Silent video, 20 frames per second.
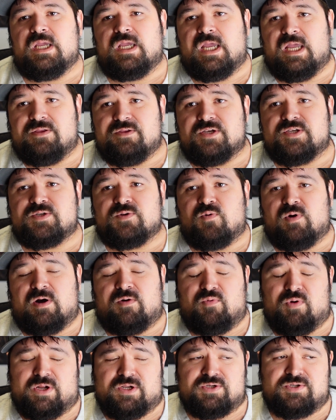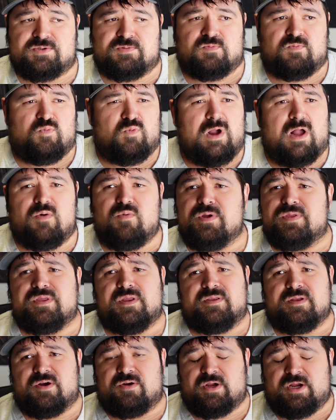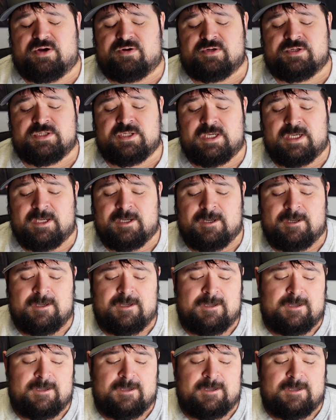in the square inch, well within their guarantee.